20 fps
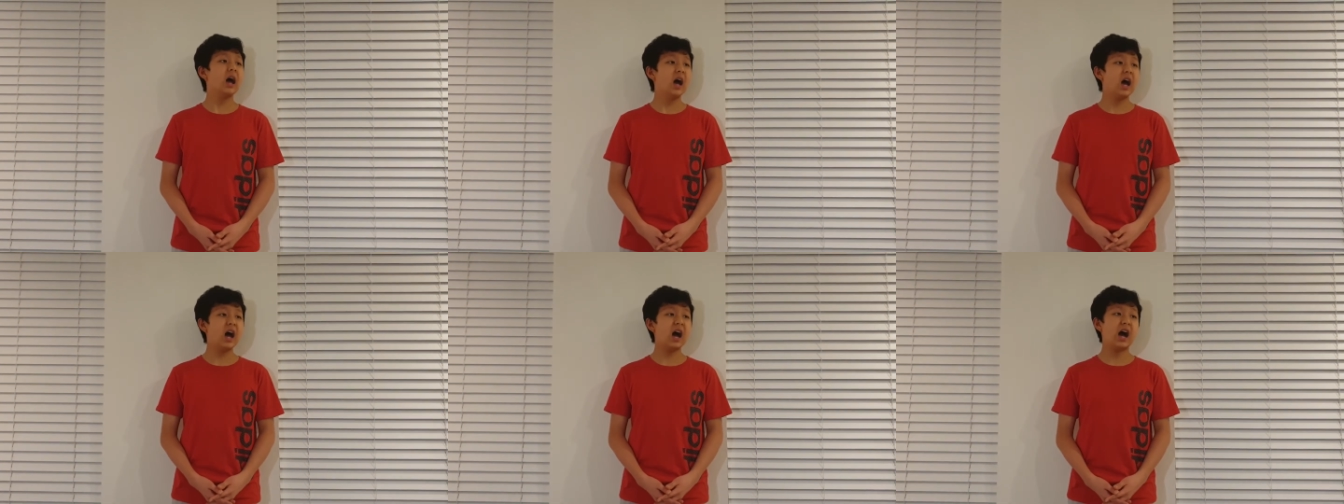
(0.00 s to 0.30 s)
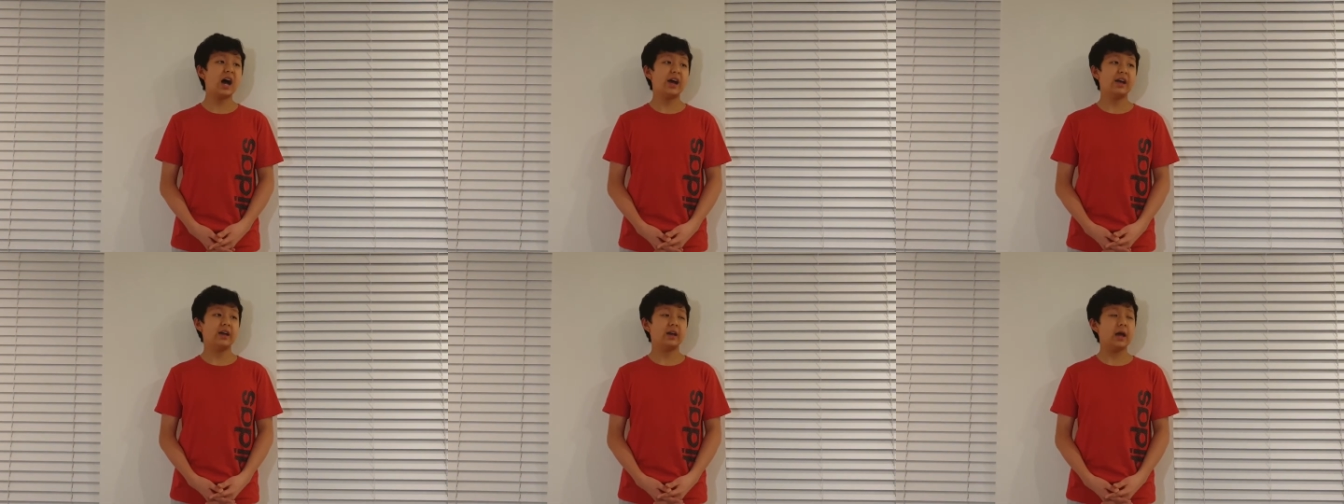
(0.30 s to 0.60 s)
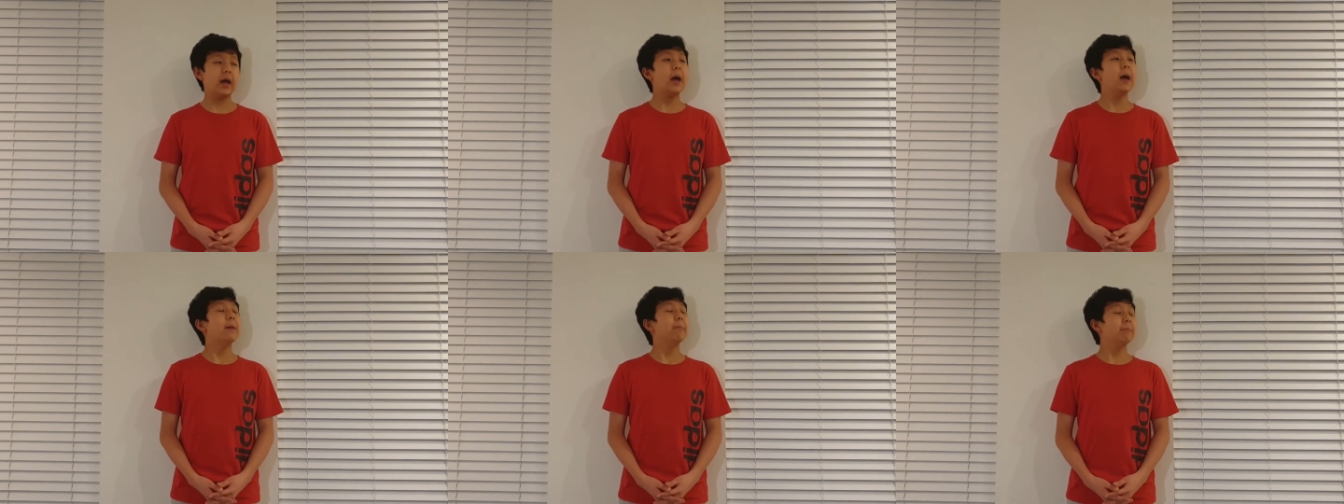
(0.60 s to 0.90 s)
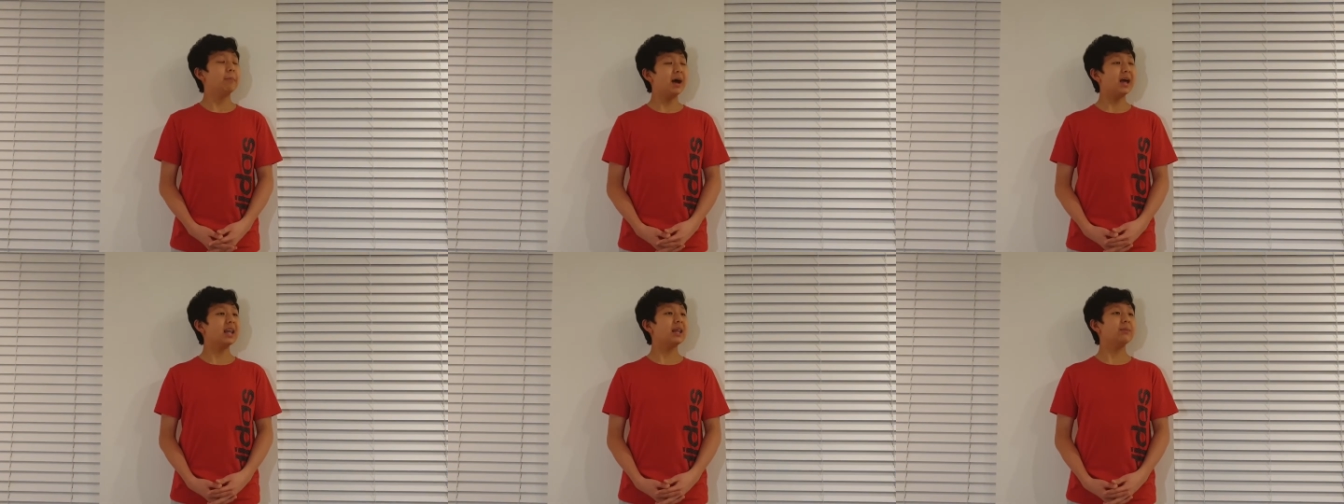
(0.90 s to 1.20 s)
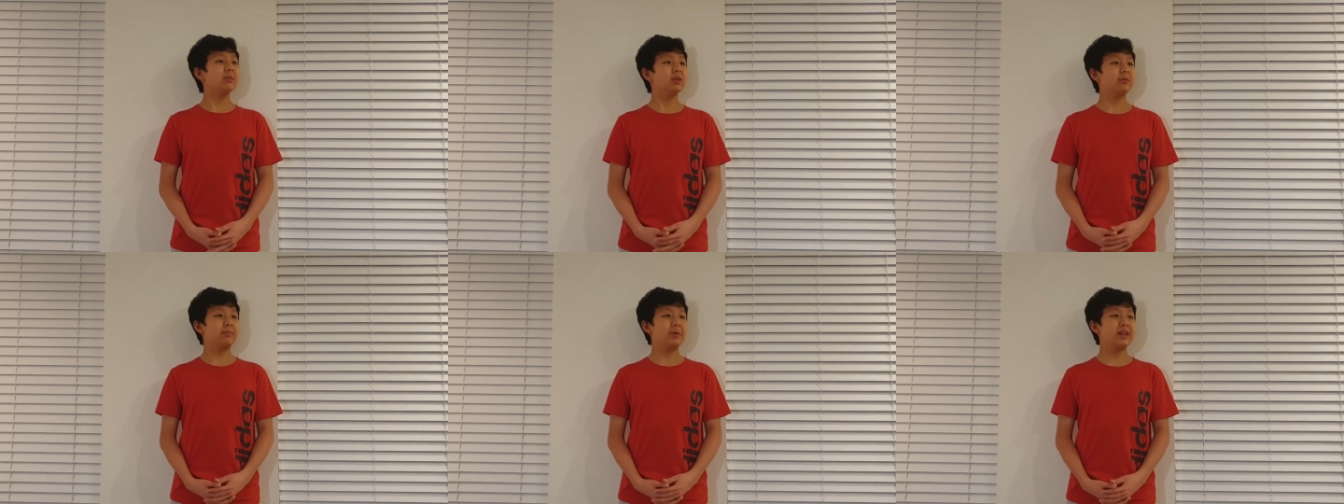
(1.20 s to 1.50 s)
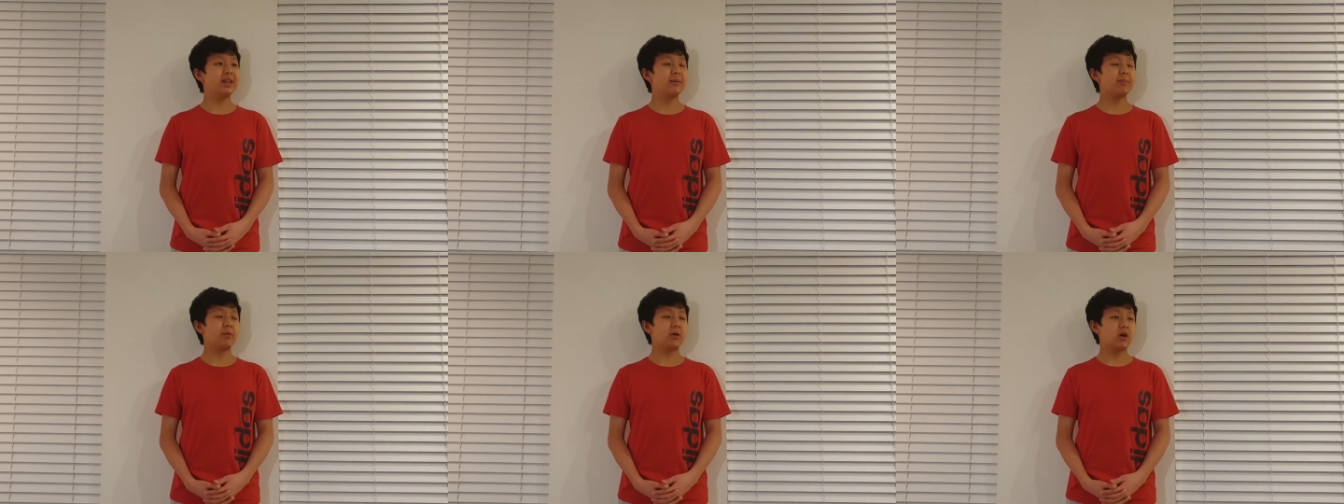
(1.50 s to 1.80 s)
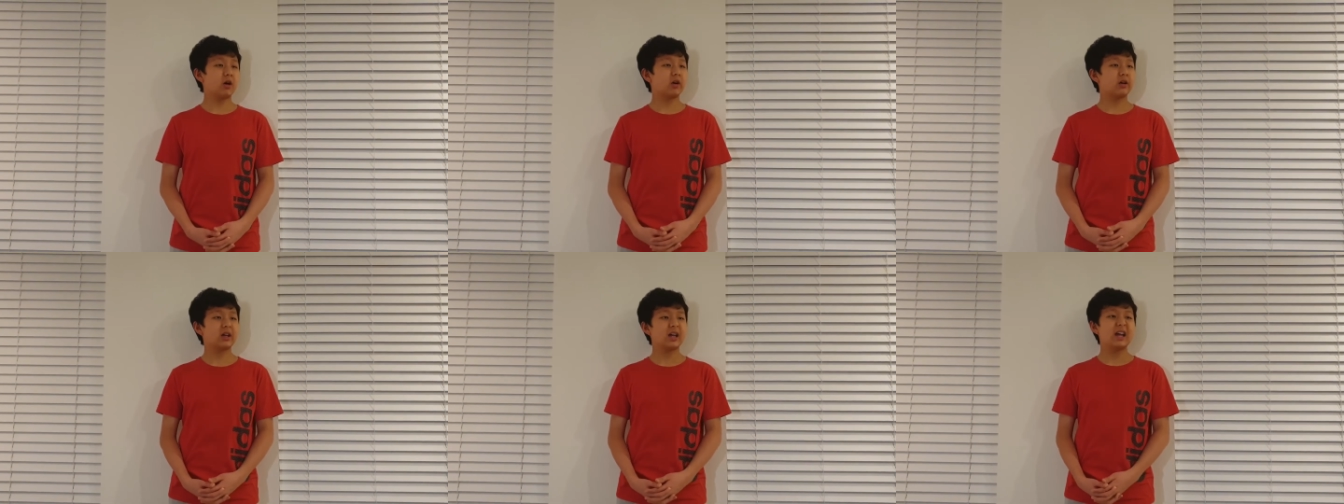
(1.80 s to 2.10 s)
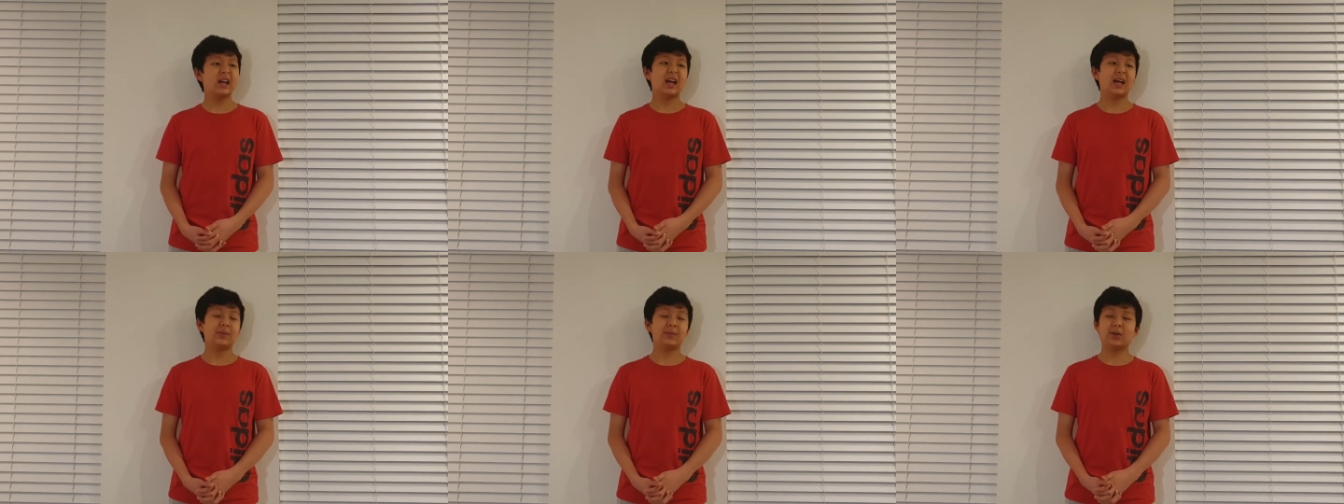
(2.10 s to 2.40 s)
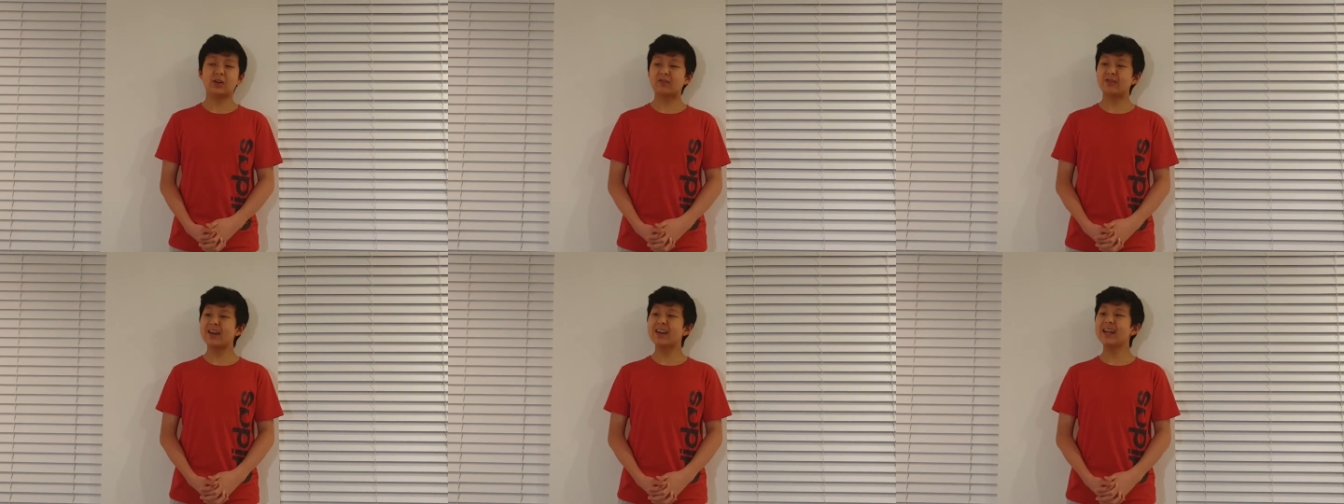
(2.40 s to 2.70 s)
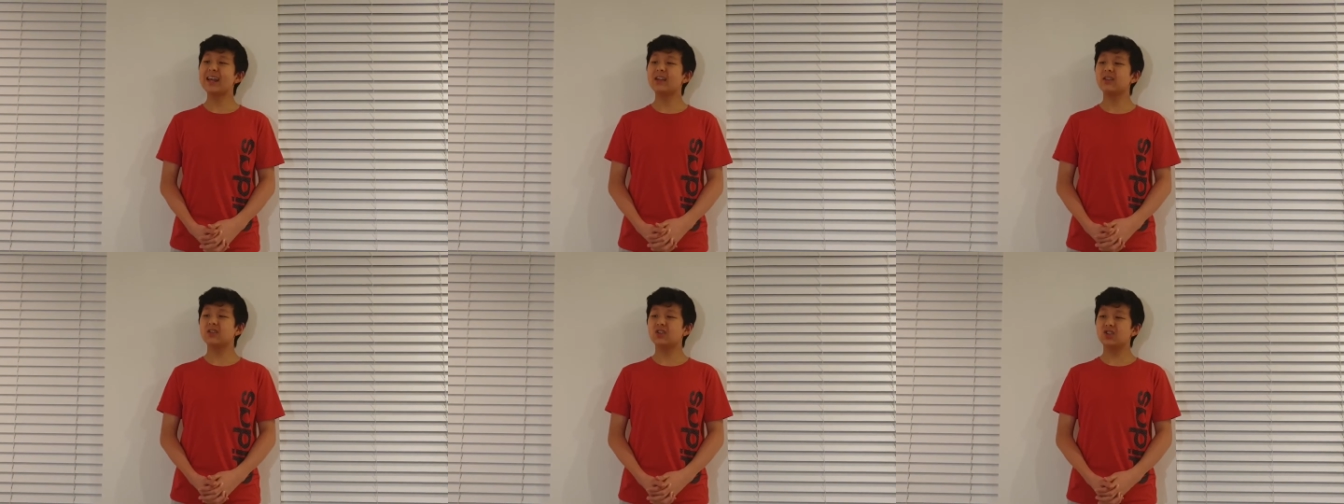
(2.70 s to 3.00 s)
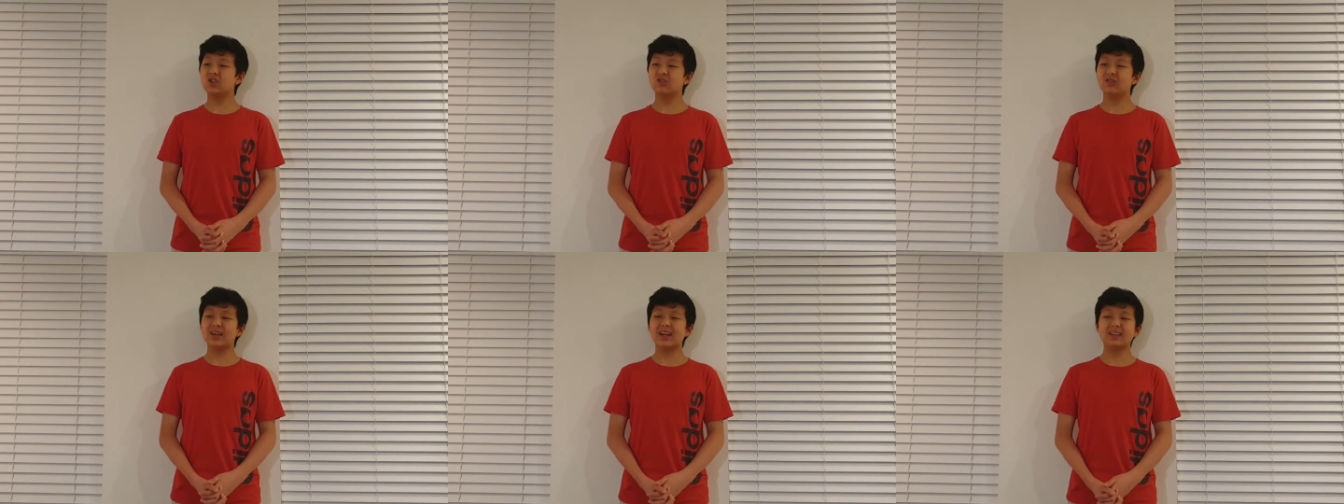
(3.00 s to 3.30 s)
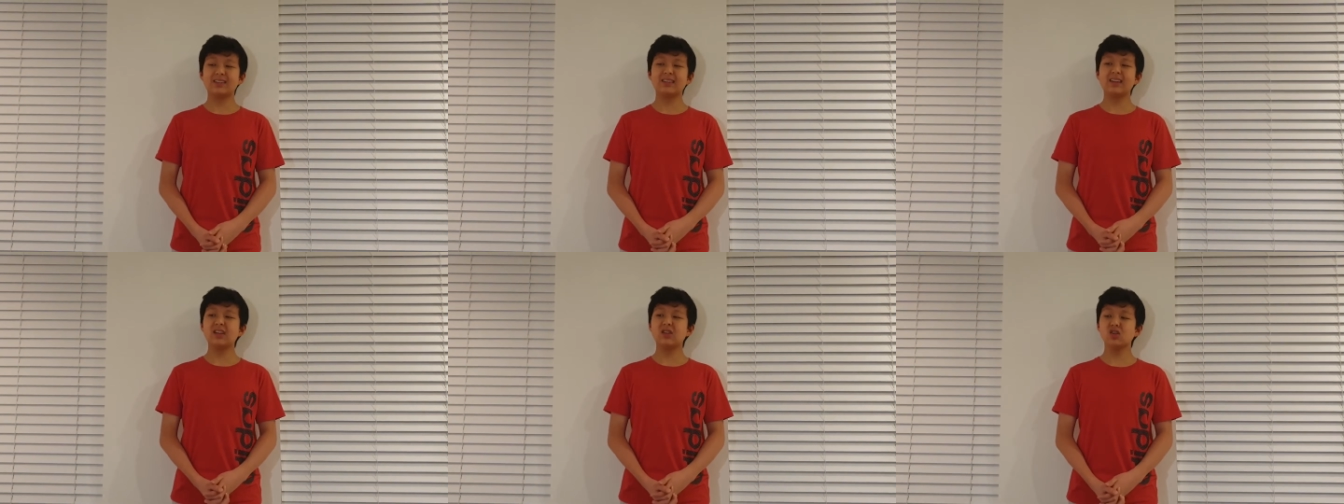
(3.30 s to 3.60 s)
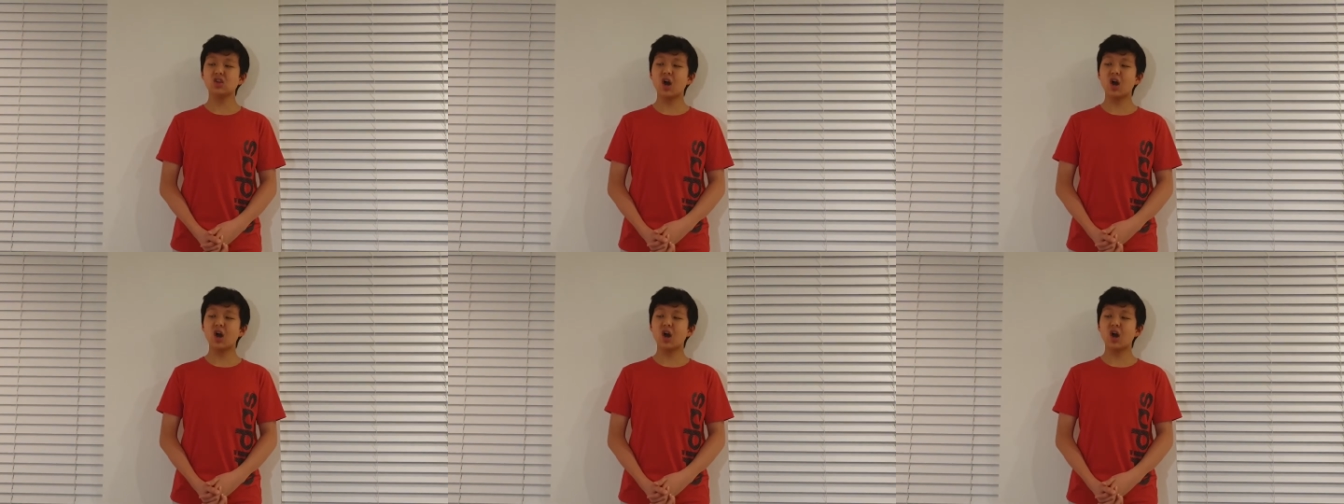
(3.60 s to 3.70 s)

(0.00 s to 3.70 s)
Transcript: Hi, my name is Billy Park, and I'm a grade 8 student at St.